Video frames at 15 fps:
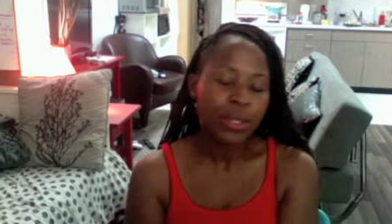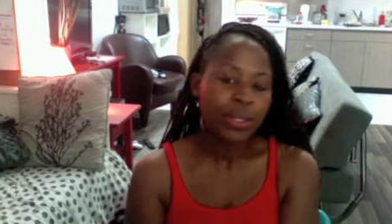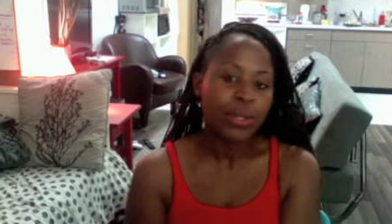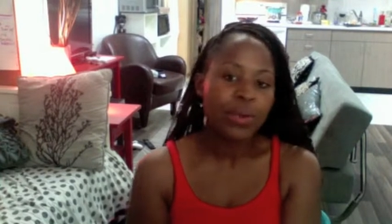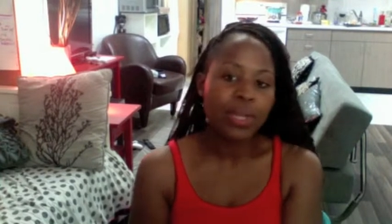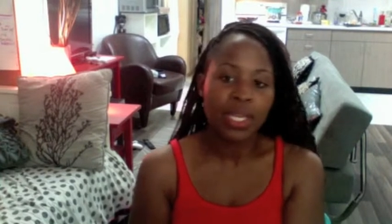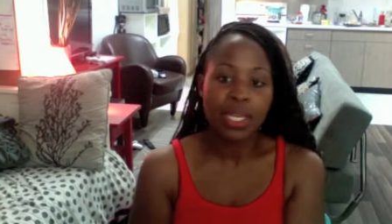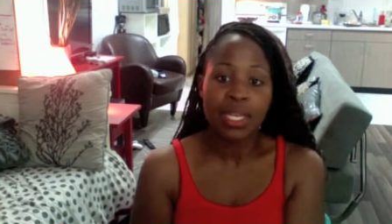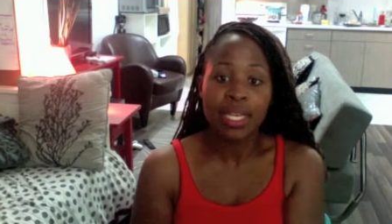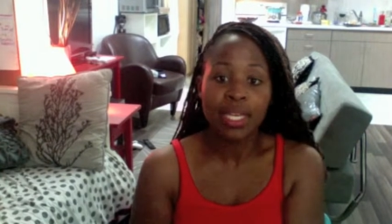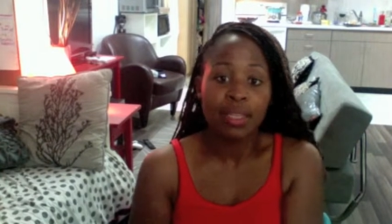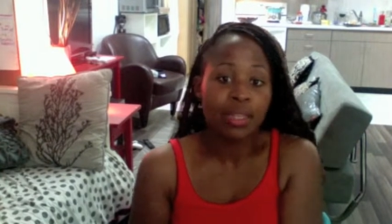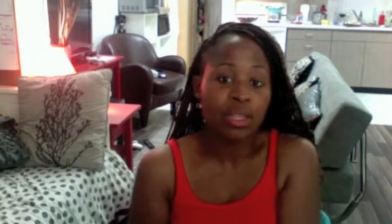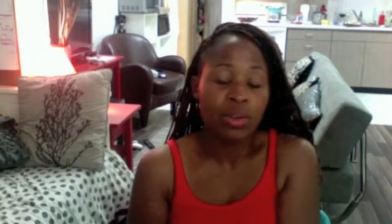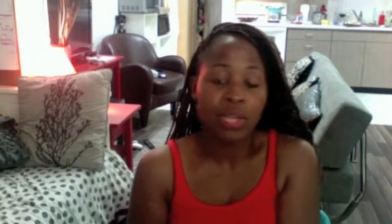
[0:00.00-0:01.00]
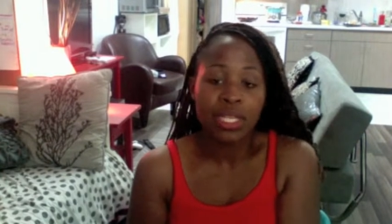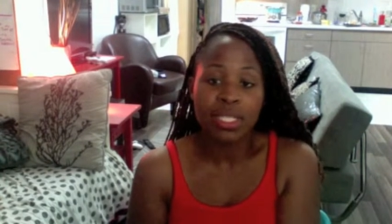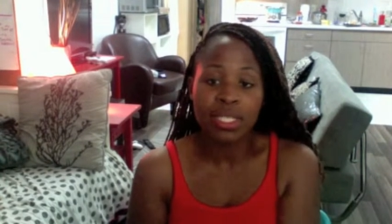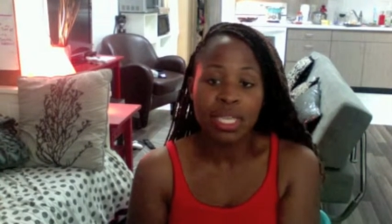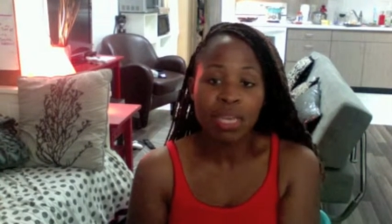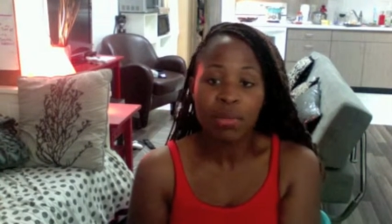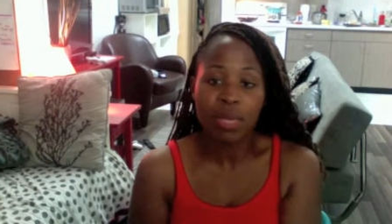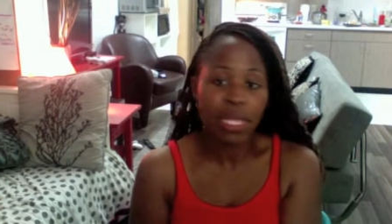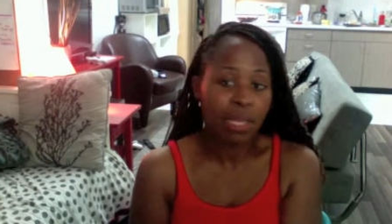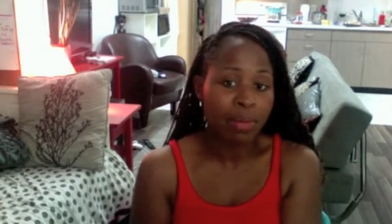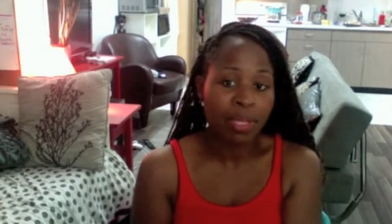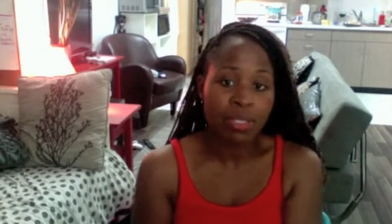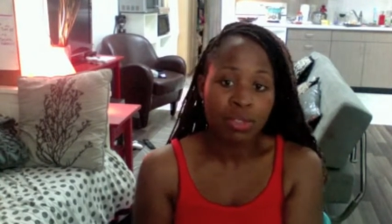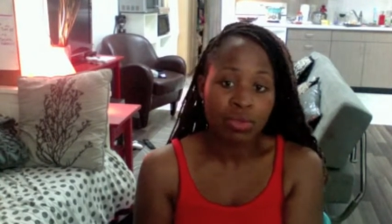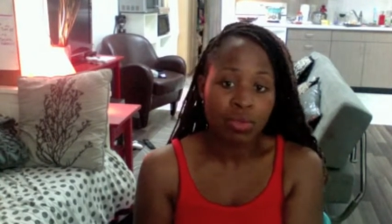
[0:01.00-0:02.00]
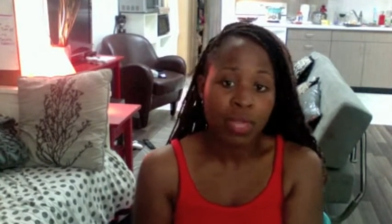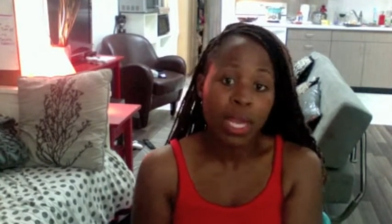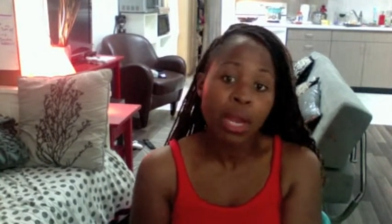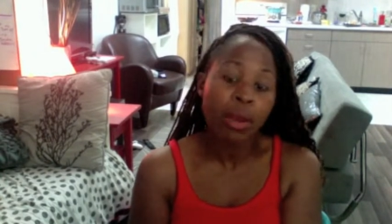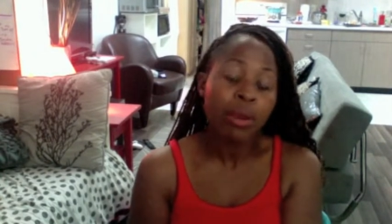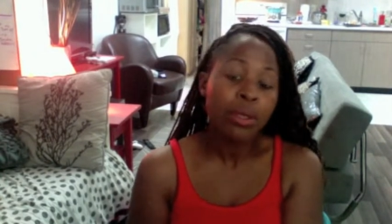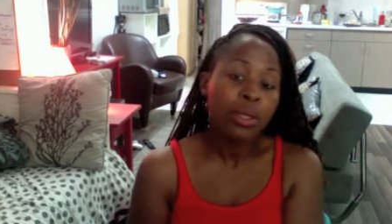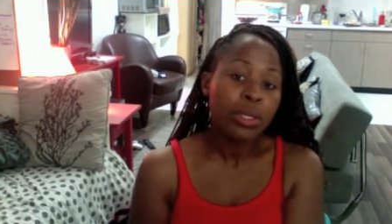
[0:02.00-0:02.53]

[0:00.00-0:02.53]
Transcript: You can you can send me emails through there.